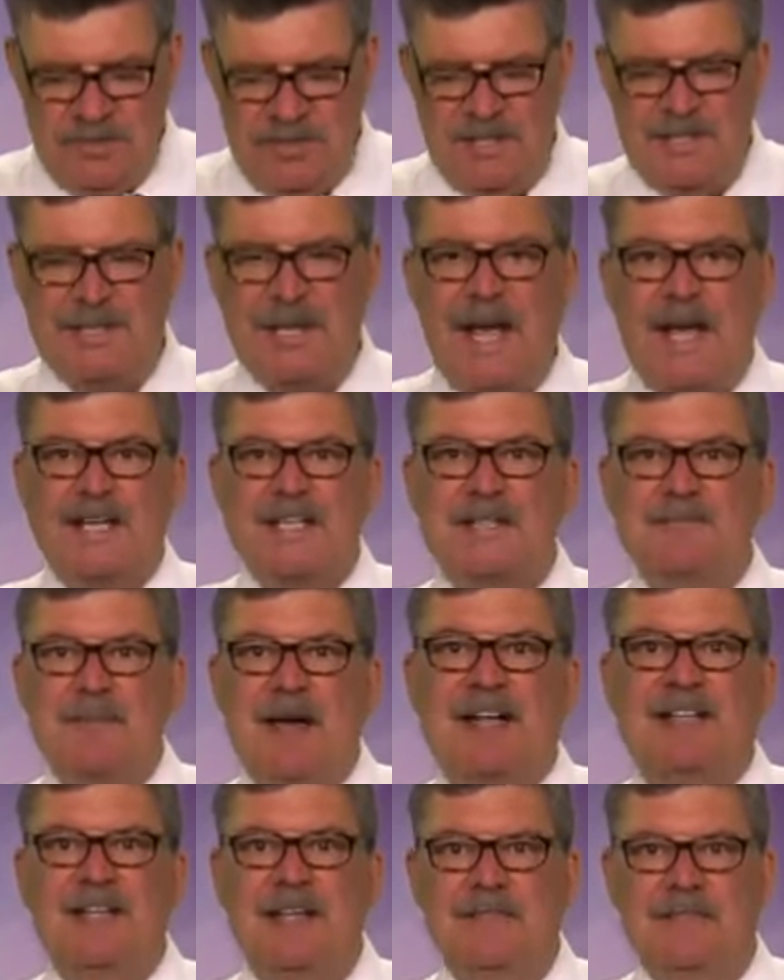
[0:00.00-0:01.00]
these
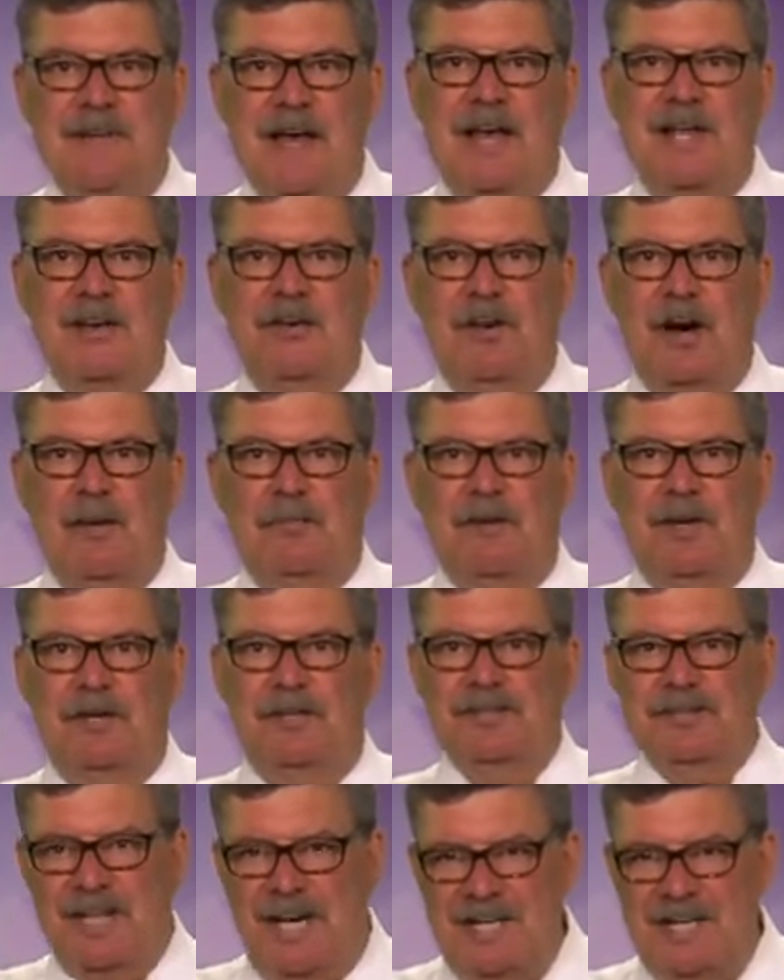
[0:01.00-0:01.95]
expected value operators,